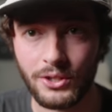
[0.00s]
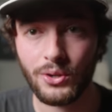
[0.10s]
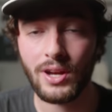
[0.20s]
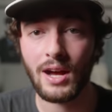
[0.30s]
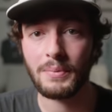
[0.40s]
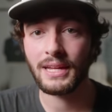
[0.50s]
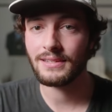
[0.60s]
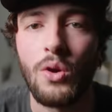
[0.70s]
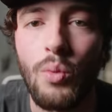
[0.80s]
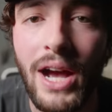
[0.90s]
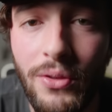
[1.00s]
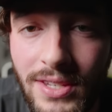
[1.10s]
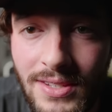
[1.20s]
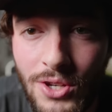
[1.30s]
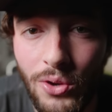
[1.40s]
and go comment, wow,
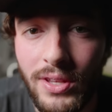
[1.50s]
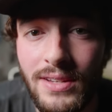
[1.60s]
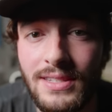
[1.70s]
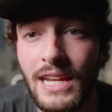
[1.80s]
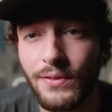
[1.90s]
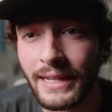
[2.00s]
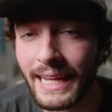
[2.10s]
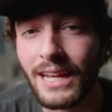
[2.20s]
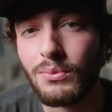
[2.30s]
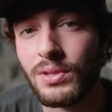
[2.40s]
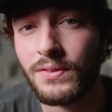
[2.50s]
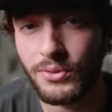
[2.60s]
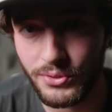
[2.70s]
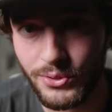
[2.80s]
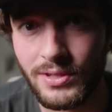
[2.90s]
this is totally unsafe. I can't believe
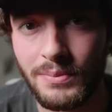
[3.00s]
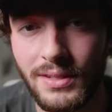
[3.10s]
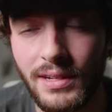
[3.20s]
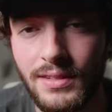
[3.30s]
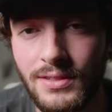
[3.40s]
you would do something like